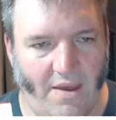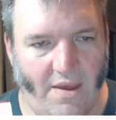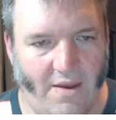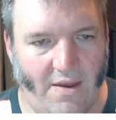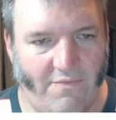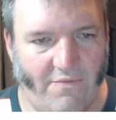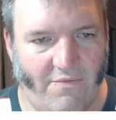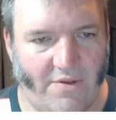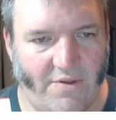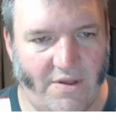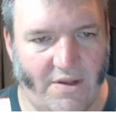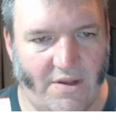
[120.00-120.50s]

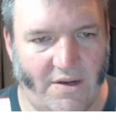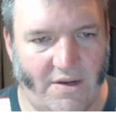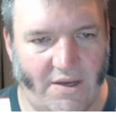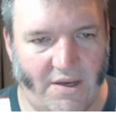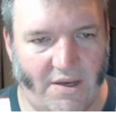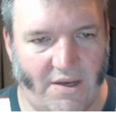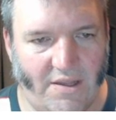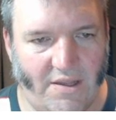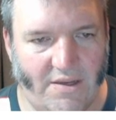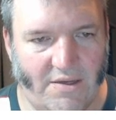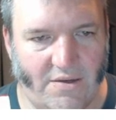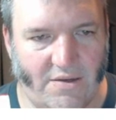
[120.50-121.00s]
everything
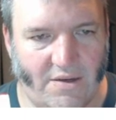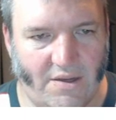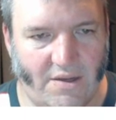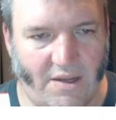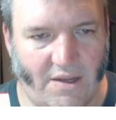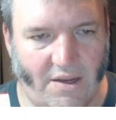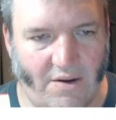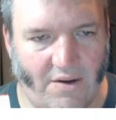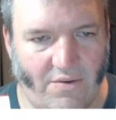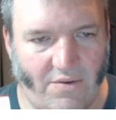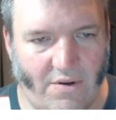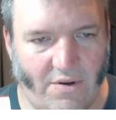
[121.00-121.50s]
together. So I'm going
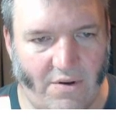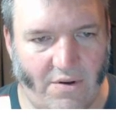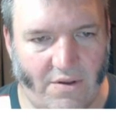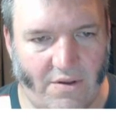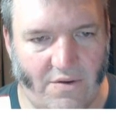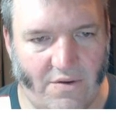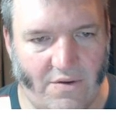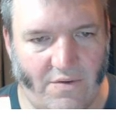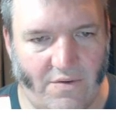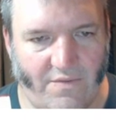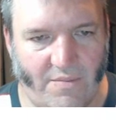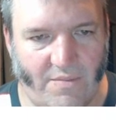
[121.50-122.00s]
to get rid of the
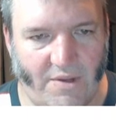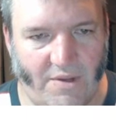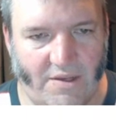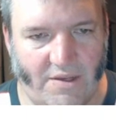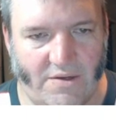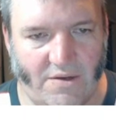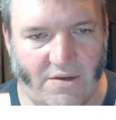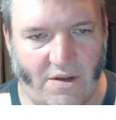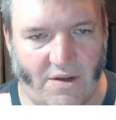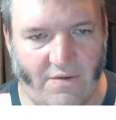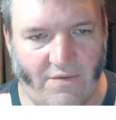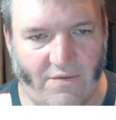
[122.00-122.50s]
2 from that
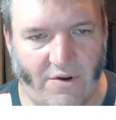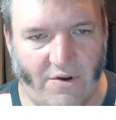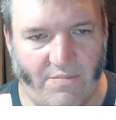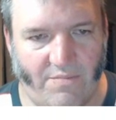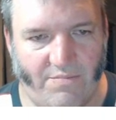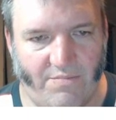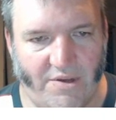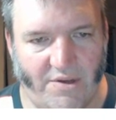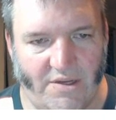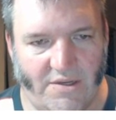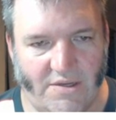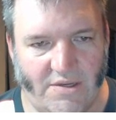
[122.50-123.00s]
side. I've got a
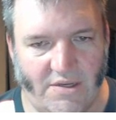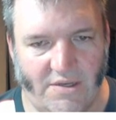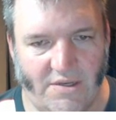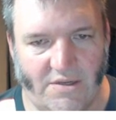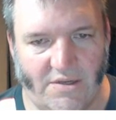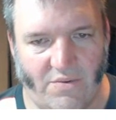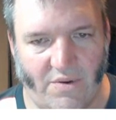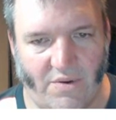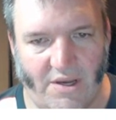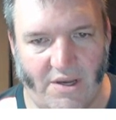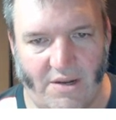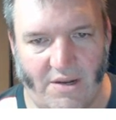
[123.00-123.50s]
BC
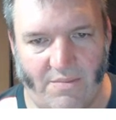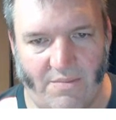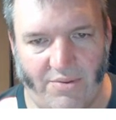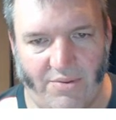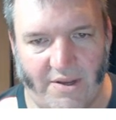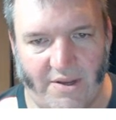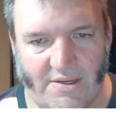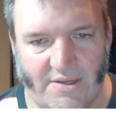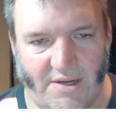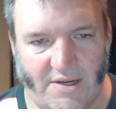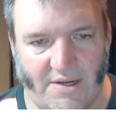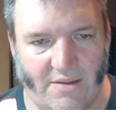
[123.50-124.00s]
squared
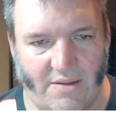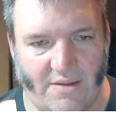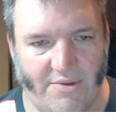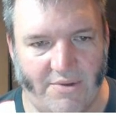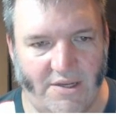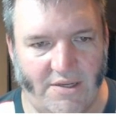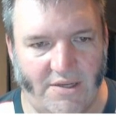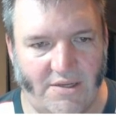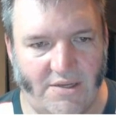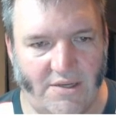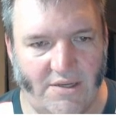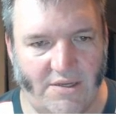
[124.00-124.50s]
plus another
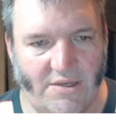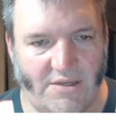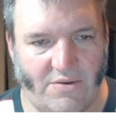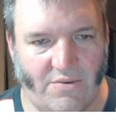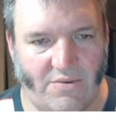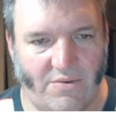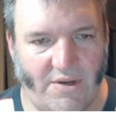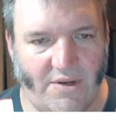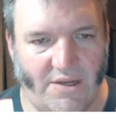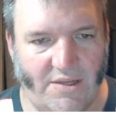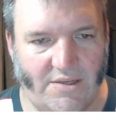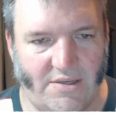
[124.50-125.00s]
BC
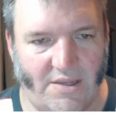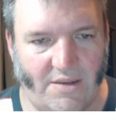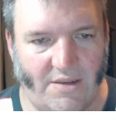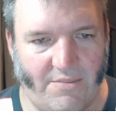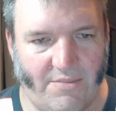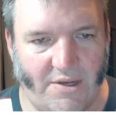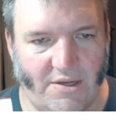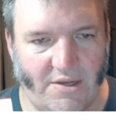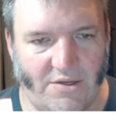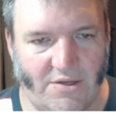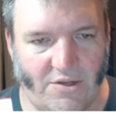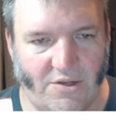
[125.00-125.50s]
squared, so that
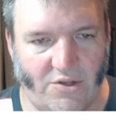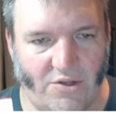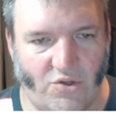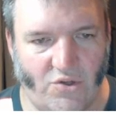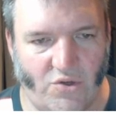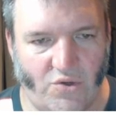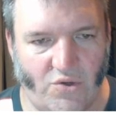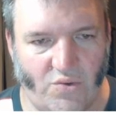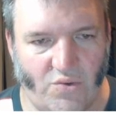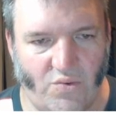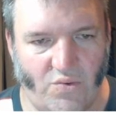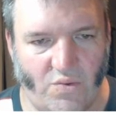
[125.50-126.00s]
makes it
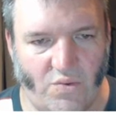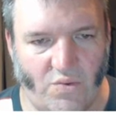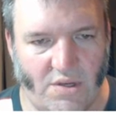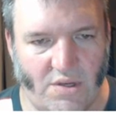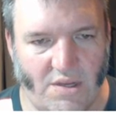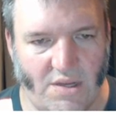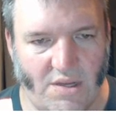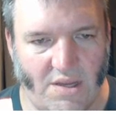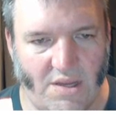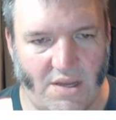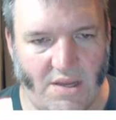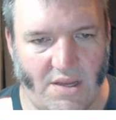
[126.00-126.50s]
2
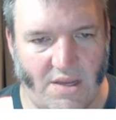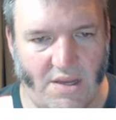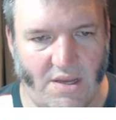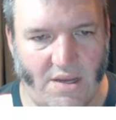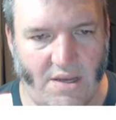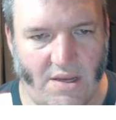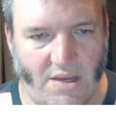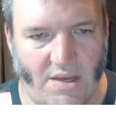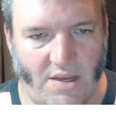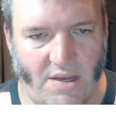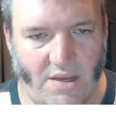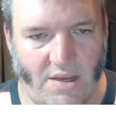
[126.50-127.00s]

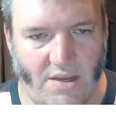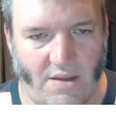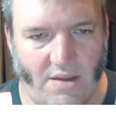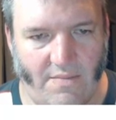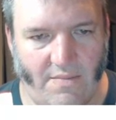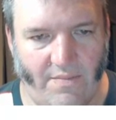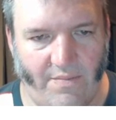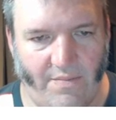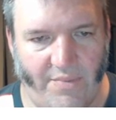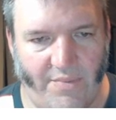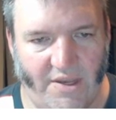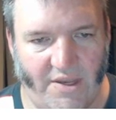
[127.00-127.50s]

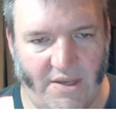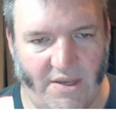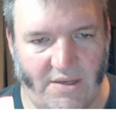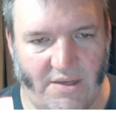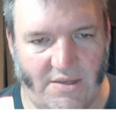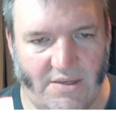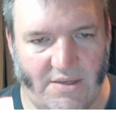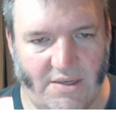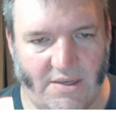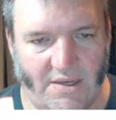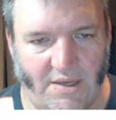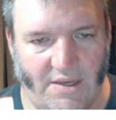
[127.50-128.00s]

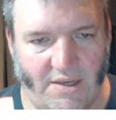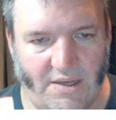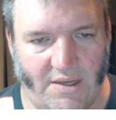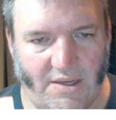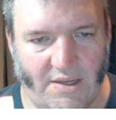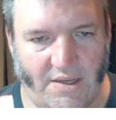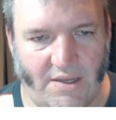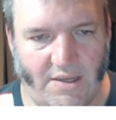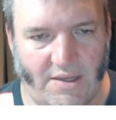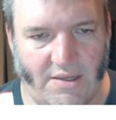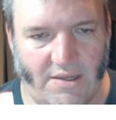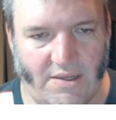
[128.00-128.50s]
BC
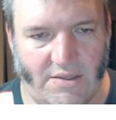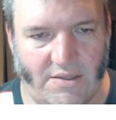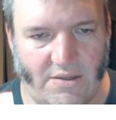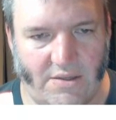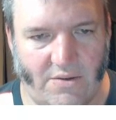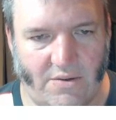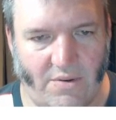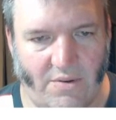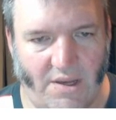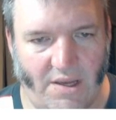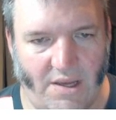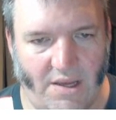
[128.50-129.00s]

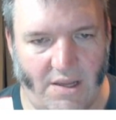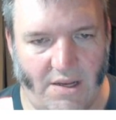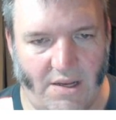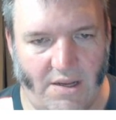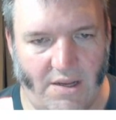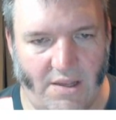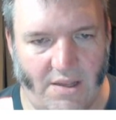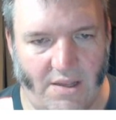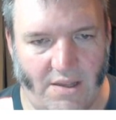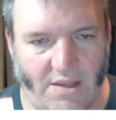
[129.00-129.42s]
squared